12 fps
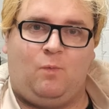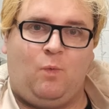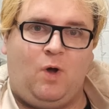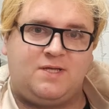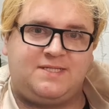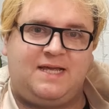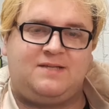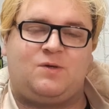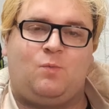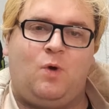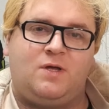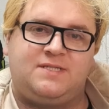what sells
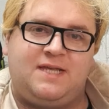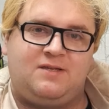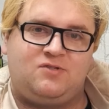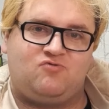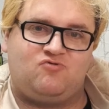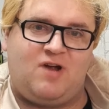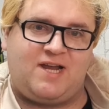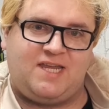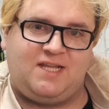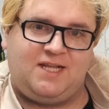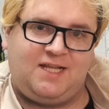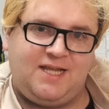and what sells
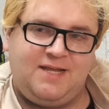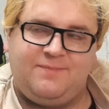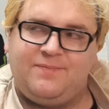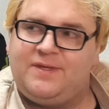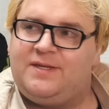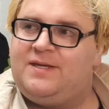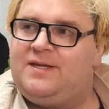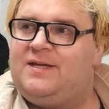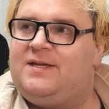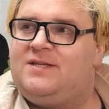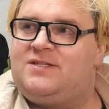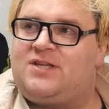regularly.
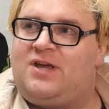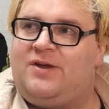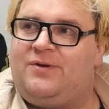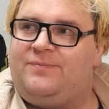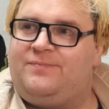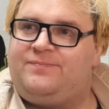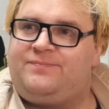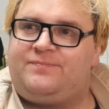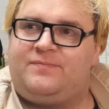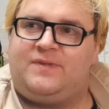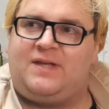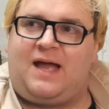So
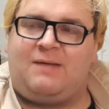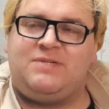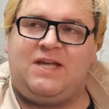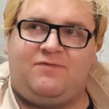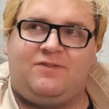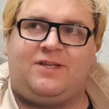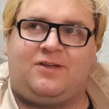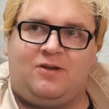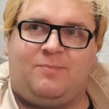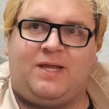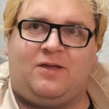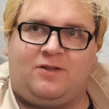I'm definitely going to
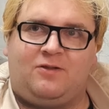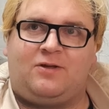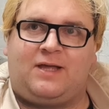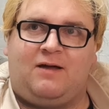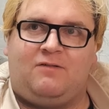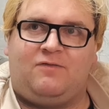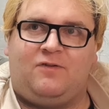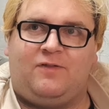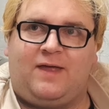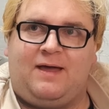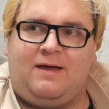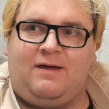be on the lookout for
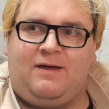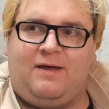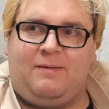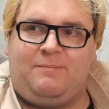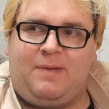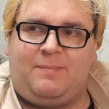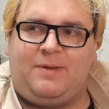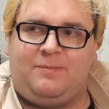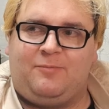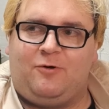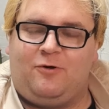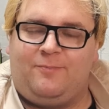that Pepe the
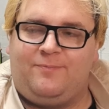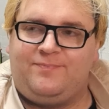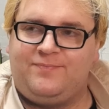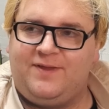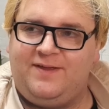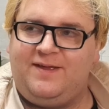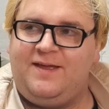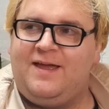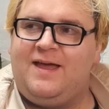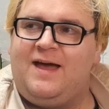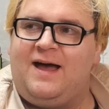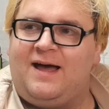Prawn
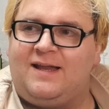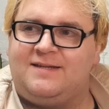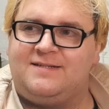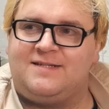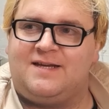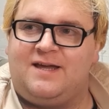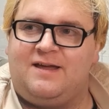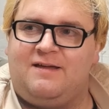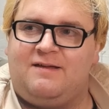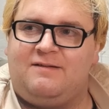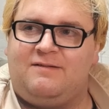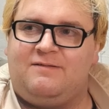and
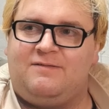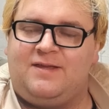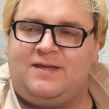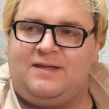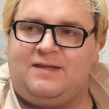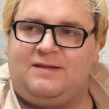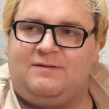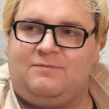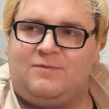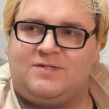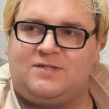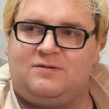the,
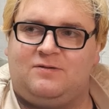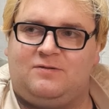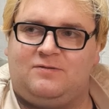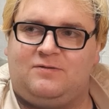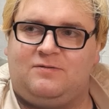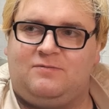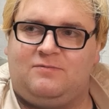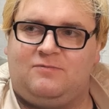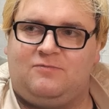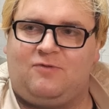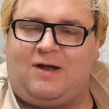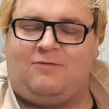what's it called,
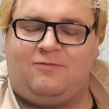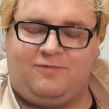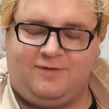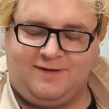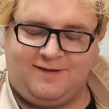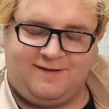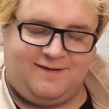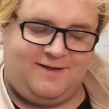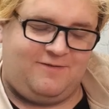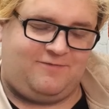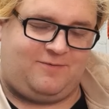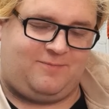Ralph
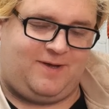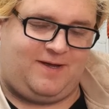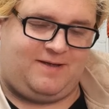from